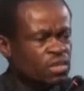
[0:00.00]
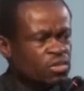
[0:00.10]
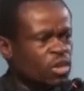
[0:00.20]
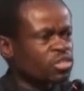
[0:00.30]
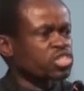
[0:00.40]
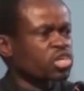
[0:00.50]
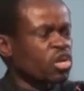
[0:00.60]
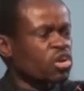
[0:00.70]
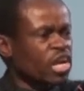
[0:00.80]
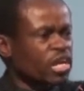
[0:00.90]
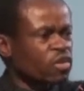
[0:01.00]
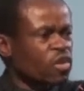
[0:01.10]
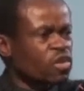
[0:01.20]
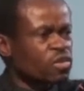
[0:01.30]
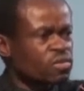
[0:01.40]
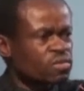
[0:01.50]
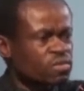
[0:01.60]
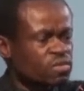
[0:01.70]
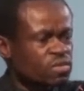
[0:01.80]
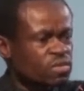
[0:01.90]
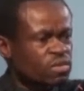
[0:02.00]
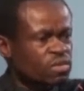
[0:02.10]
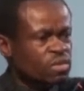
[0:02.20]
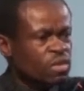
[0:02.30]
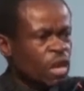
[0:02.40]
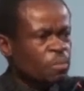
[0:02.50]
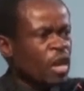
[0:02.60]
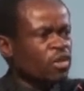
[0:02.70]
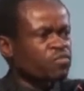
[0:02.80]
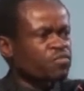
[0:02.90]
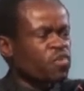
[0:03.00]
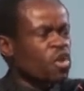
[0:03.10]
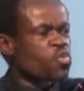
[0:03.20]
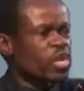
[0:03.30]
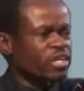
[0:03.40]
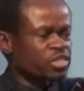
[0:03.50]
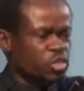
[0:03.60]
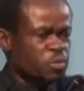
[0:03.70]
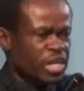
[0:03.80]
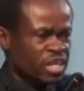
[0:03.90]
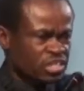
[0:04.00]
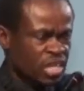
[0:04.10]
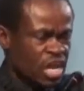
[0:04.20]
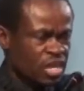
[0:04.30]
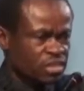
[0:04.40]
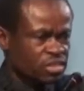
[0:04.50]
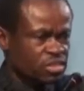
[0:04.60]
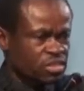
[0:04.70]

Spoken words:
Not so long ago, about 4 weeks to be exact,